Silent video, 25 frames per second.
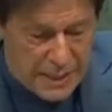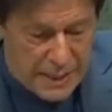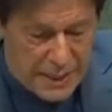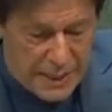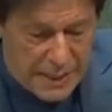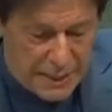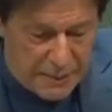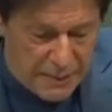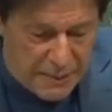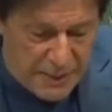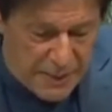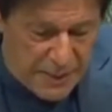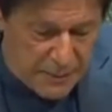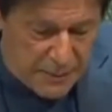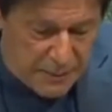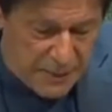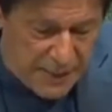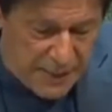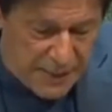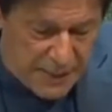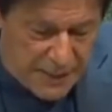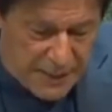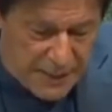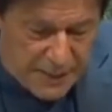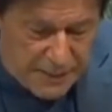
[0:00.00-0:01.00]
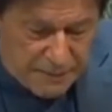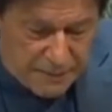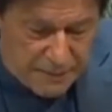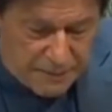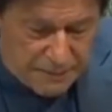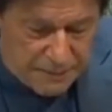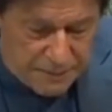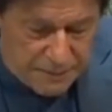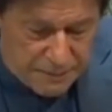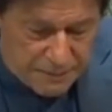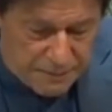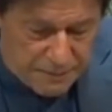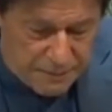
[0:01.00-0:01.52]
And Mr. President,
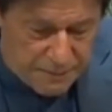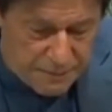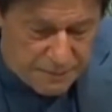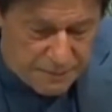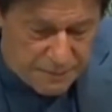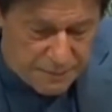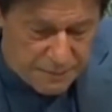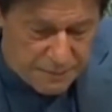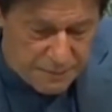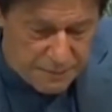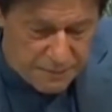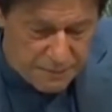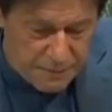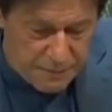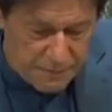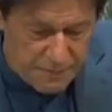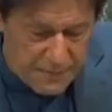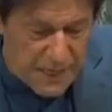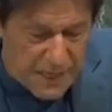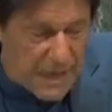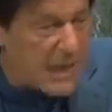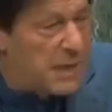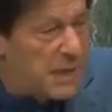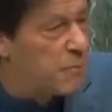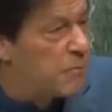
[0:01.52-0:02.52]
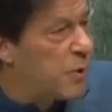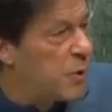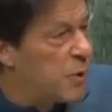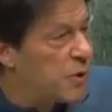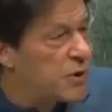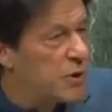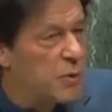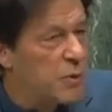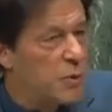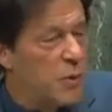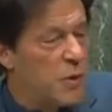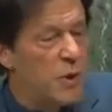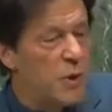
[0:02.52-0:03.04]
I
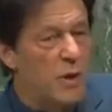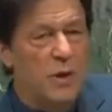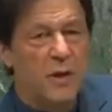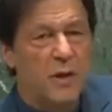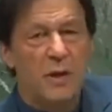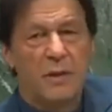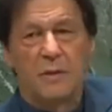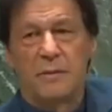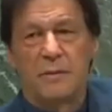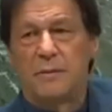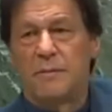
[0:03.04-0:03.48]
opposed the war